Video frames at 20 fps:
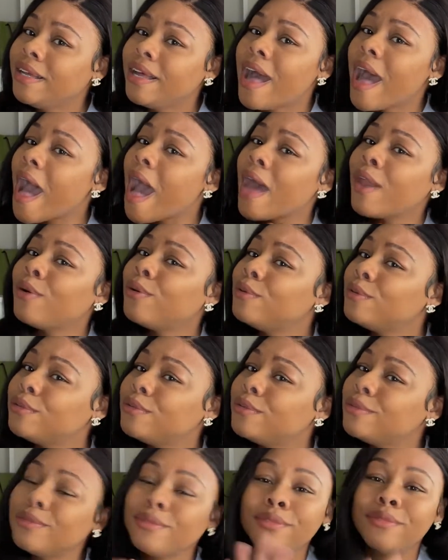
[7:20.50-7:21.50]
I
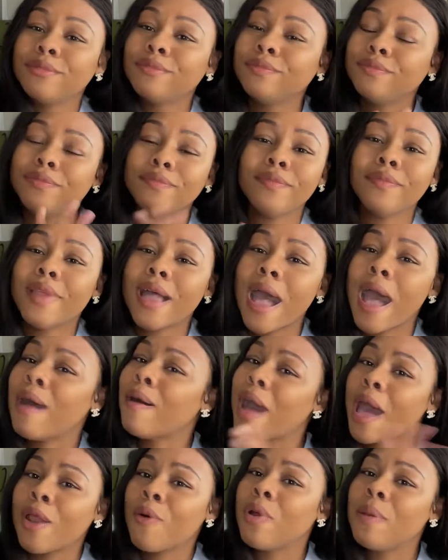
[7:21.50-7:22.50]

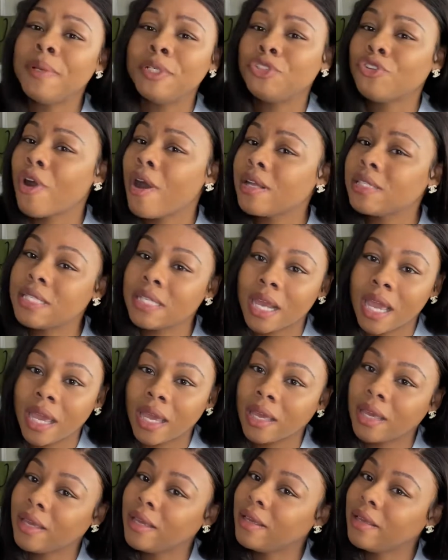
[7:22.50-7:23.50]
don't want to be strong
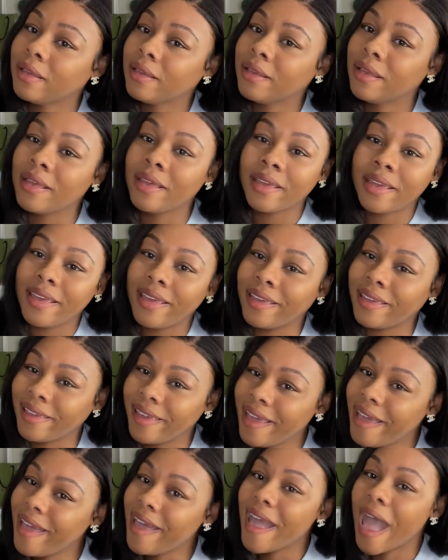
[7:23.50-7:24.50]
today.
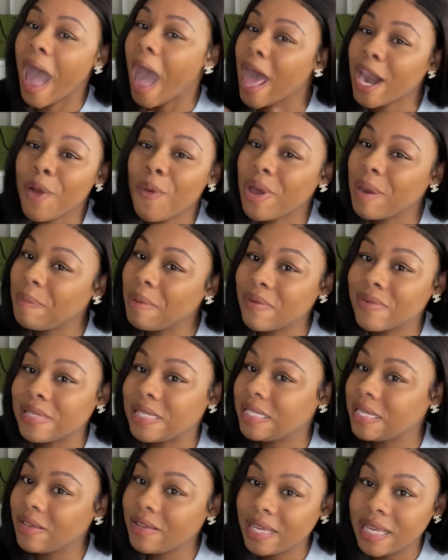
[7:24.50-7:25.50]
I don't want to be
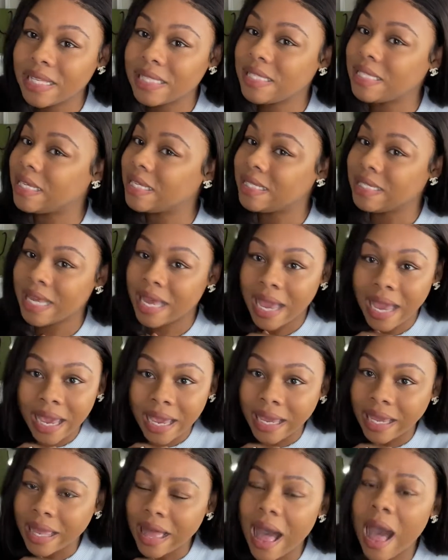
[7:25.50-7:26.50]
resilient
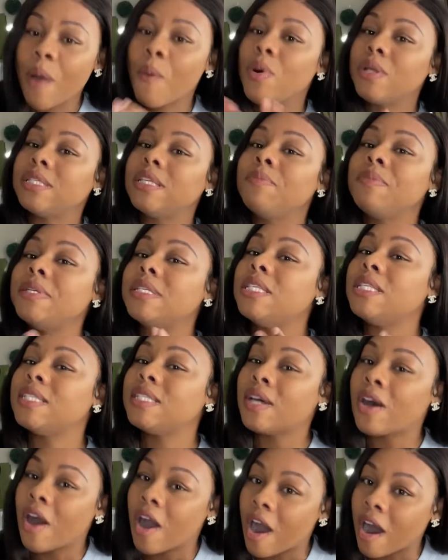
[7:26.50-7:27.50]
today. I want to be
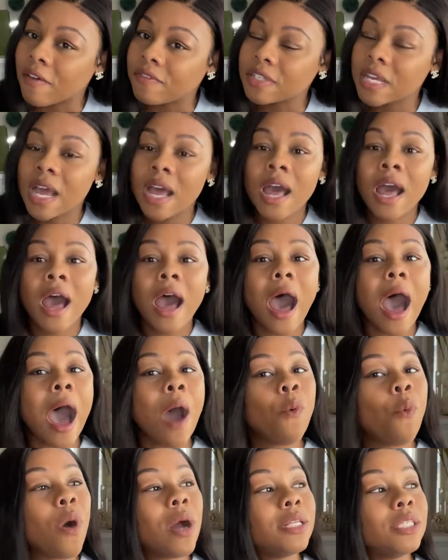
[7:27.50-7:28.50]
soft. I
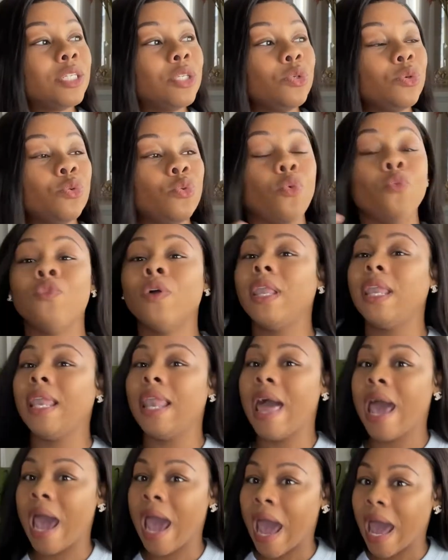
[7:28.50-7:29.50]
want to
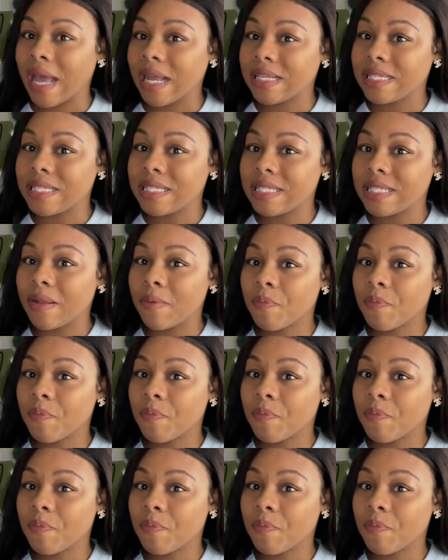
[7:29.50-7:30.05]
relax.